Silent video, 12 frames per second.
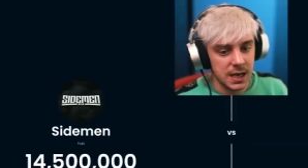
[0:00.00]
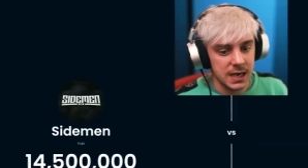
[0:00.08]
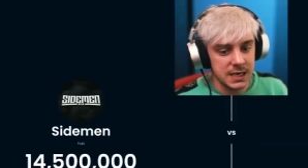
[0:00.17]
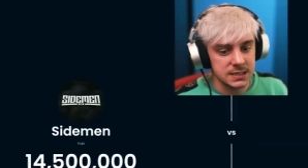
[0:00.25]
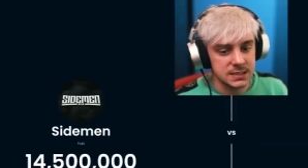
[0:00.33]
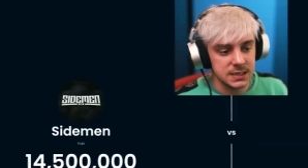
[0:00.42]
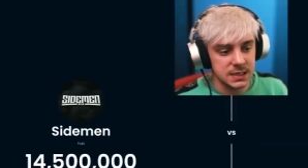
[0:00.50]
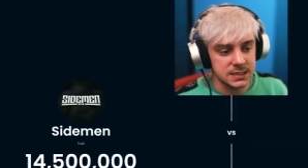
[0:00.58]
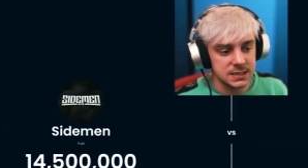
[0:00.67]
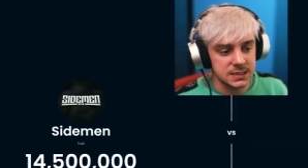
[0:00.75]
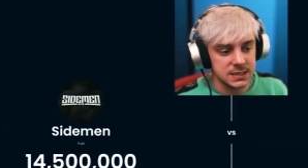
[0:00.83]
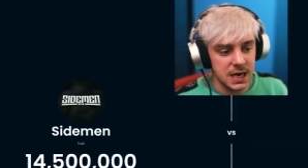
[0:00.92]
It is
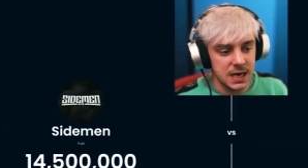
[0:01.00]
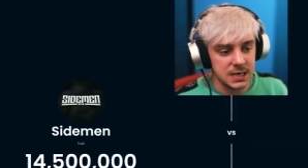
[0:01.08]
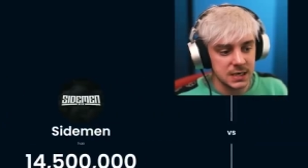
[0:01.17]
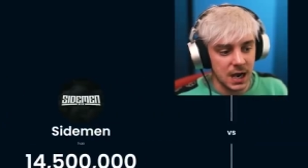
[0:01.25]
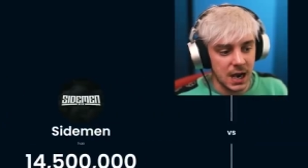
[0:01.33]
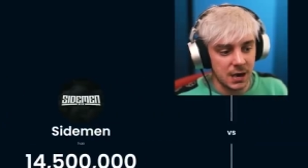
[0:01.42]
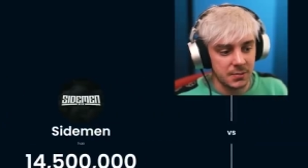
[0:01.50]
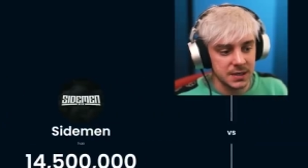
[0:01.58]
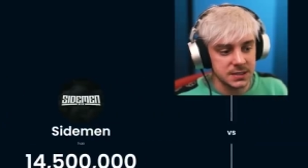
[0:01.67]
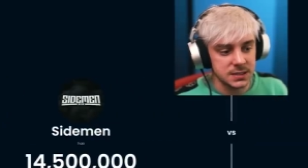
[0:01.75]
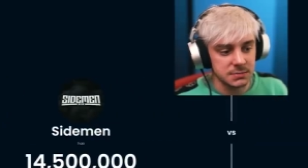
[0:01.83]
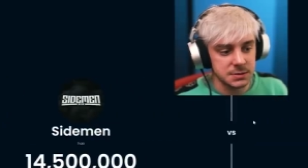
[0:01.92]
insane how
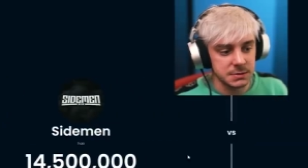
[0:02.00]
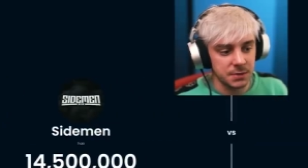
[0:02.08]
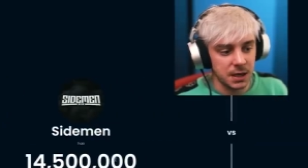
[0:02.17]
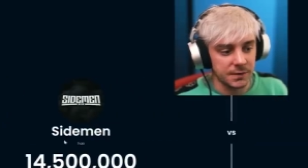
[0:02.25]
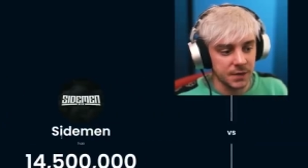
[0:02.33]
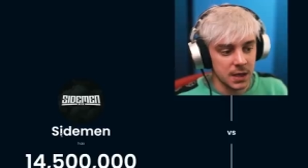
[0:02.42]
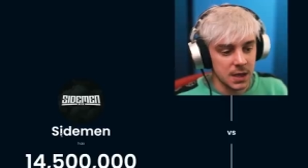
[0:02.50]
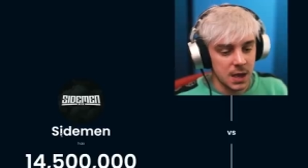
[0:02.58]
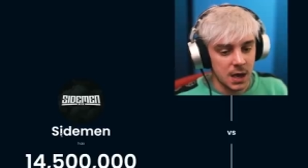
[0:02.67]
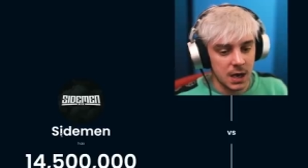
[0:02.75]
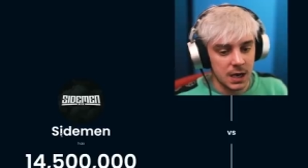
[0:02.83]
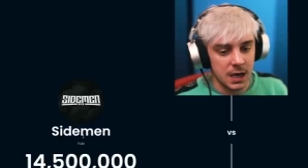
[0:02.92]
many subs people have.
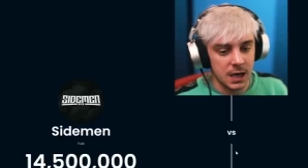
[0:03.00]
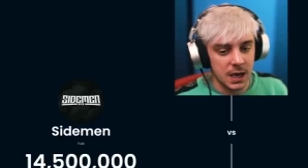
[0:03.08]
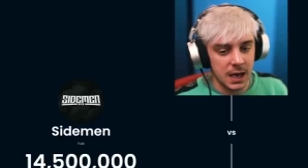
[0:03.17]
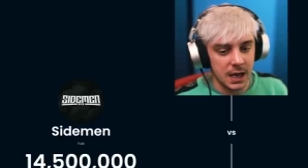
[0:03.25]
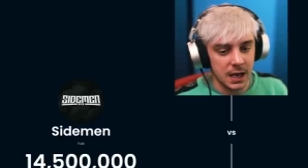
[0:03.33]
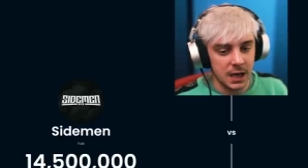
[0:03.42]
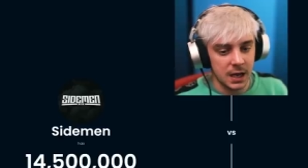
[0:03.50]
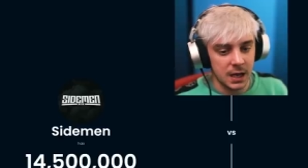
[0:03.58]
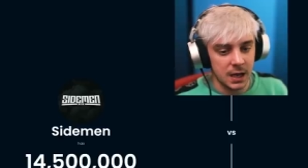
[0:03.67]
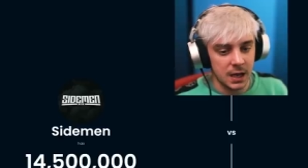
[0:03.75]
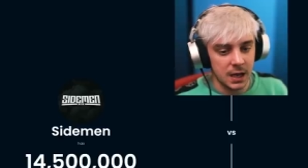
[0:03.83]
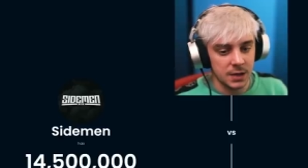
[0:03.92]
Uh,
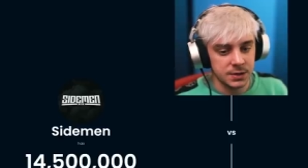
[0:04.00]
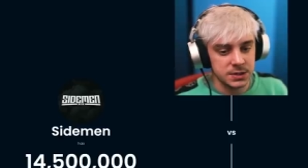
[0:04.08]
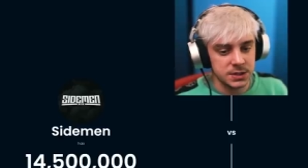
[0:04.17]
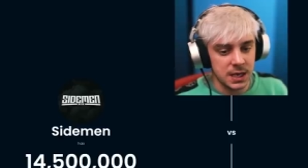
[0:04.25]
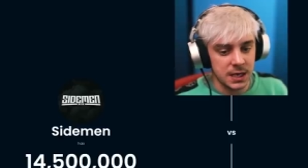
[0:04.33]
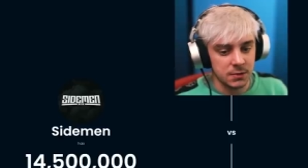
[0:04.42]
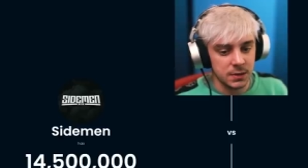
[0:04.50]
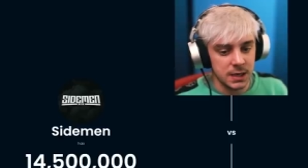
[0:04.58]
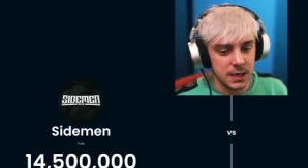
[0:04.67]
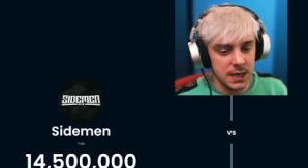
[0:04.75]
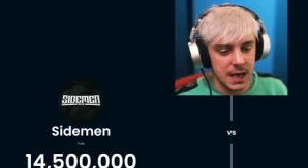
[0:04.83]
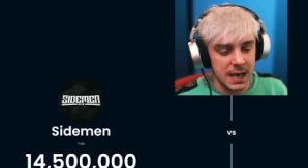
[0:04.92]
at least Shadow
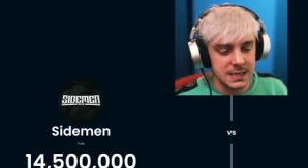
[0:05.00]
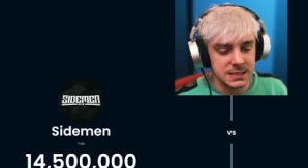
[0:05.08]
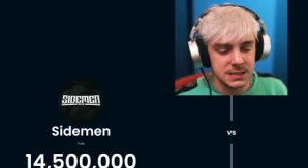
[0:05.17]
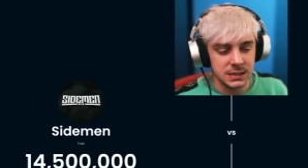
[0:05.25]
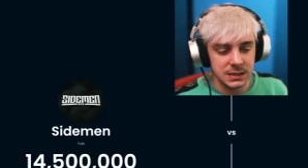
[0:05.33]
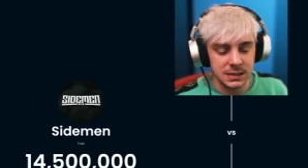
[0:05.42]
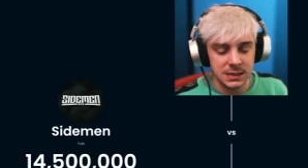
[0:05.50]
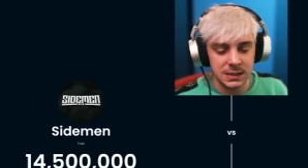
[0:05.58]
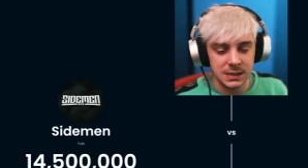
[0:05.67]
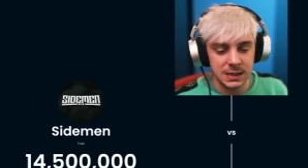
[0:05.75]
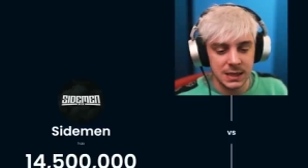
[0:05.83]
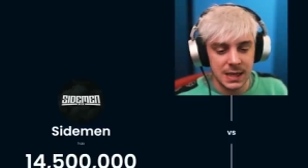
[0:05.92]
Lady has
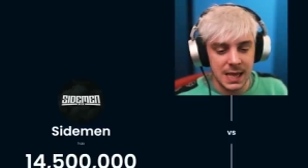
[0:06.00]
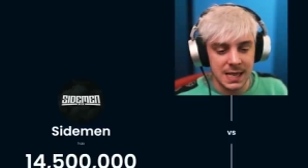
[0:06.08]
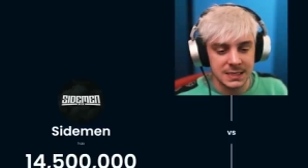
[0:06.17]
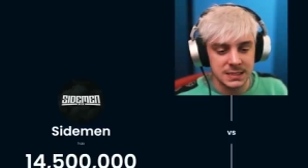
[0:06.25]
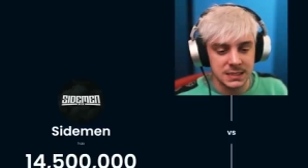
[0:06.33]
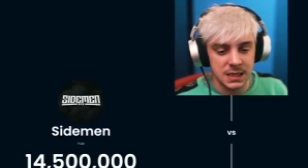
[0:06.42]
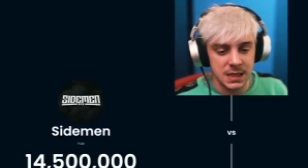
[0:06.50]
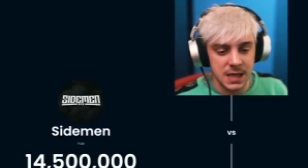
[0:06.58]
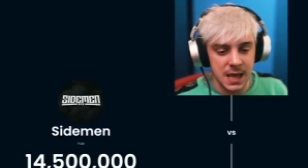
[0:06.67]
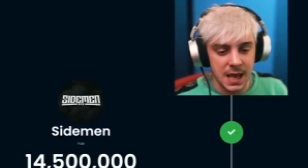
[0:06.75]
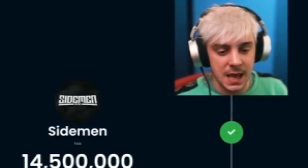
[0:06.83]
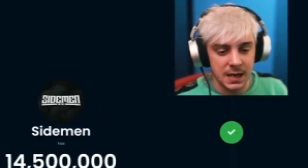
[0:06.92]
less than
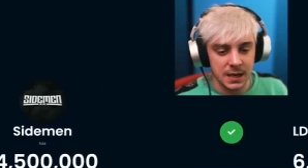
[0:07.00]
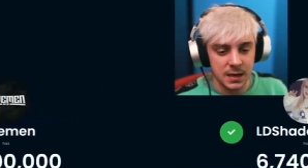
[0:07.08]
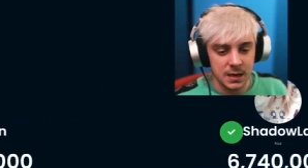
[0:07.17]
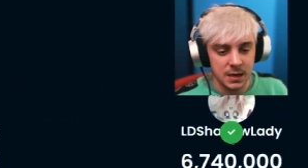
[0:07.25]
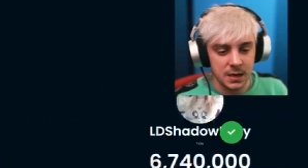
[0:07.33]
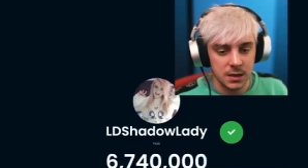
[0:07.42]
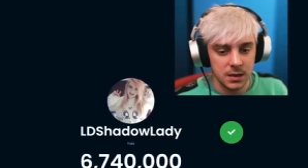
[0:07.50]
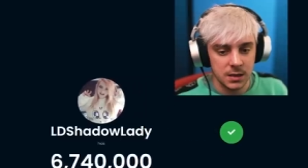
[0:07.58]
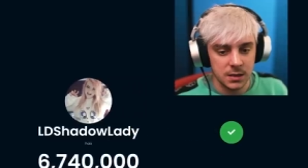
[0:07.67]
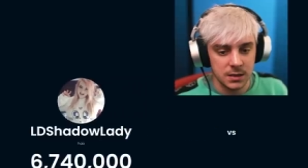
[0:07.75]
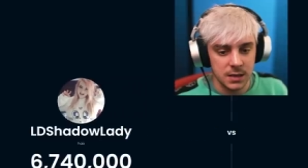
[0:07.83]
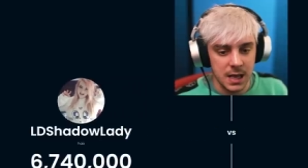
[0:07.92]
that.
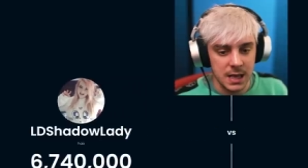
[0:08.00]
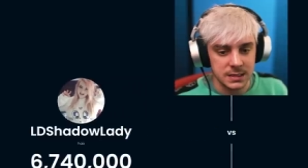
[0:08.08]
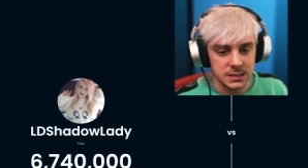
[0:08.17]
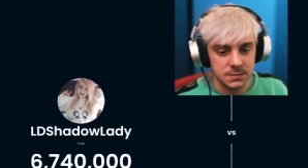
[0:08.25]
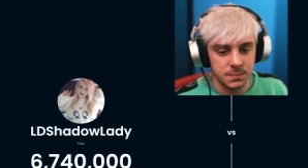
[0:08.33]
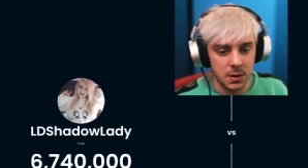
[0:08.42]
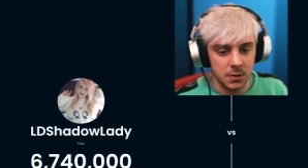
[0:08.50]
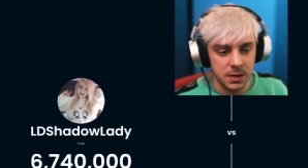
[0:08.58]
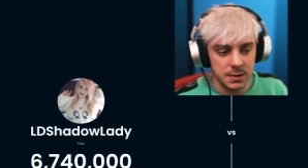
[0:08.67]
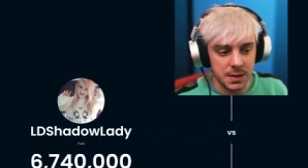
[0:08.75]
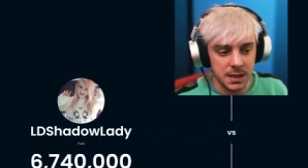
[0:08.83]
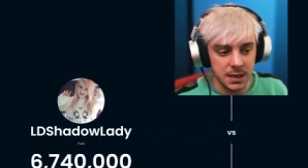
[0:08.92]
Yes.
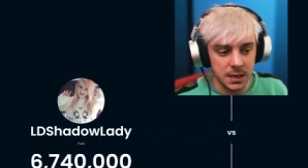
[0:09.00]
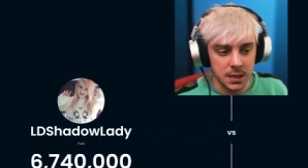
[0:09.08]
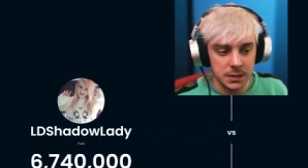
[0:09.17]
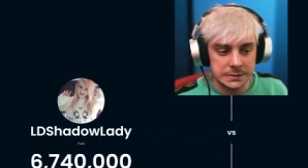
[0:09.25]
Pokimane.